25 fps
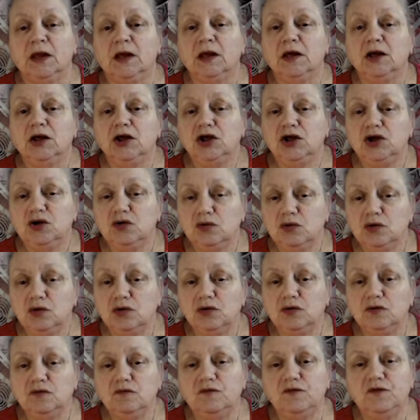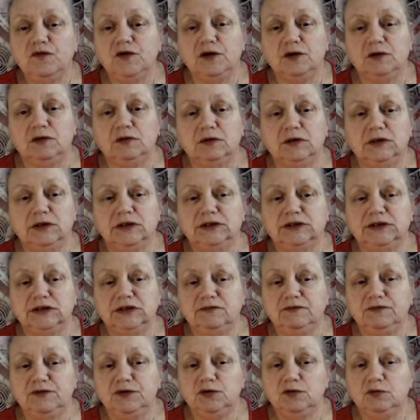You could feel as if
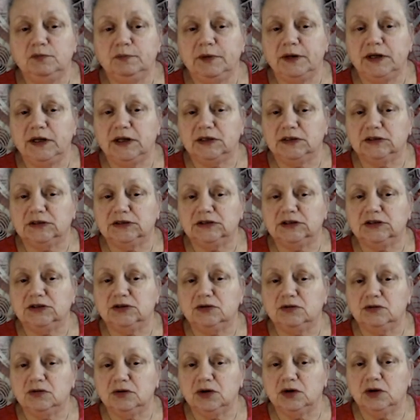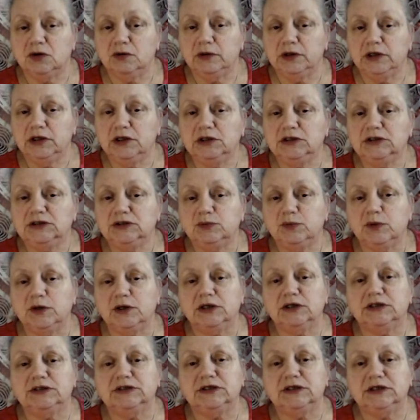your plans are not going as well
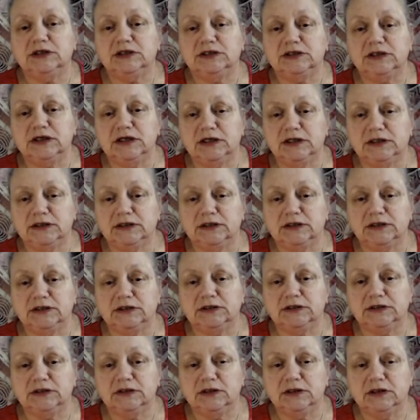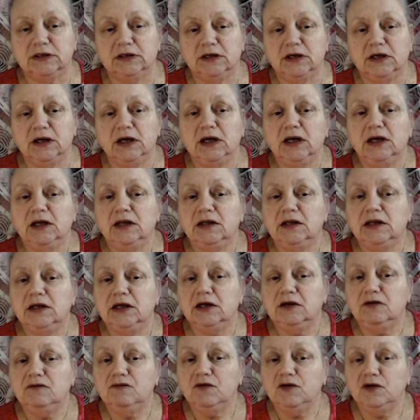as intended. The
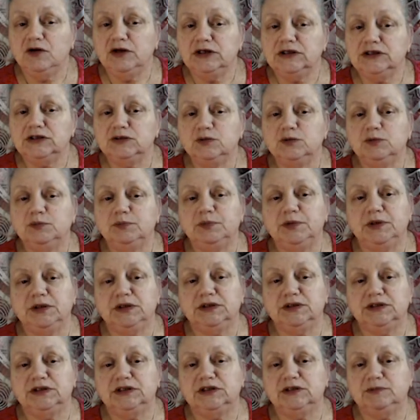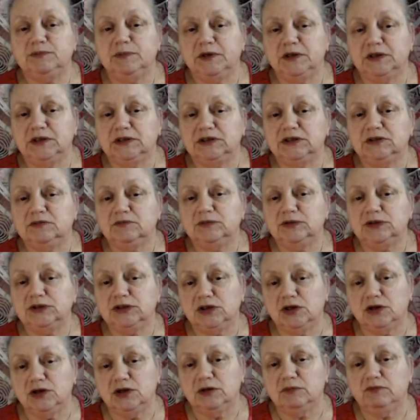advice would be to spend some
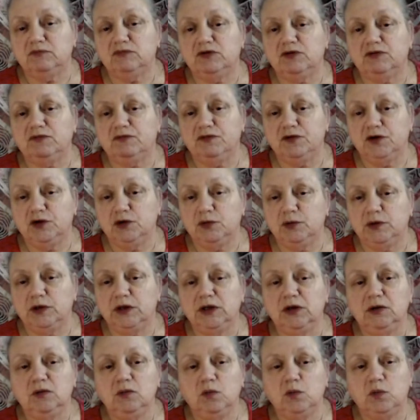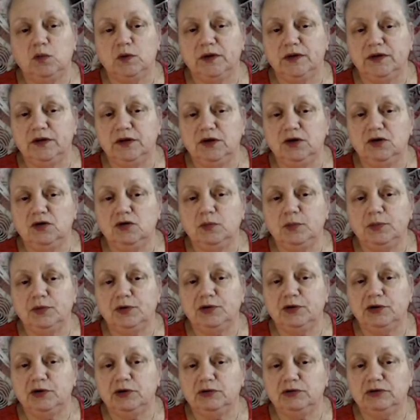time reviewing whether your
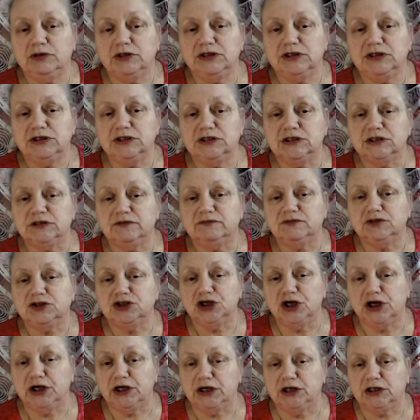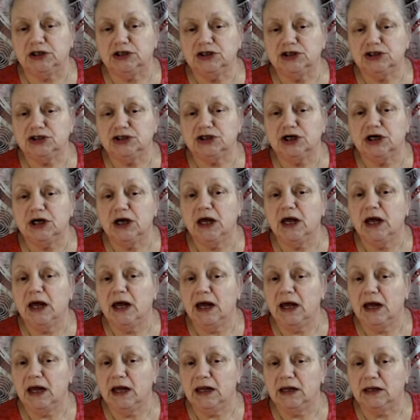priorities have changed
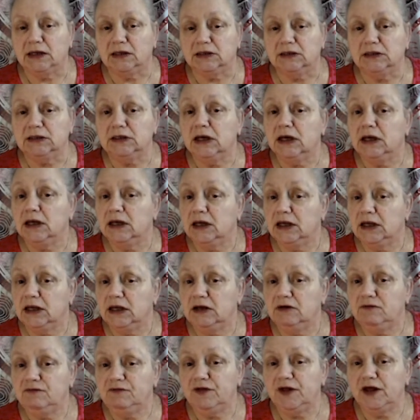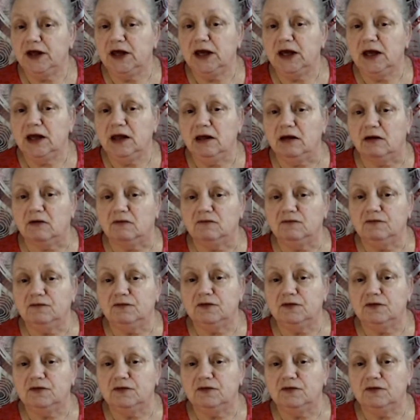and if they have.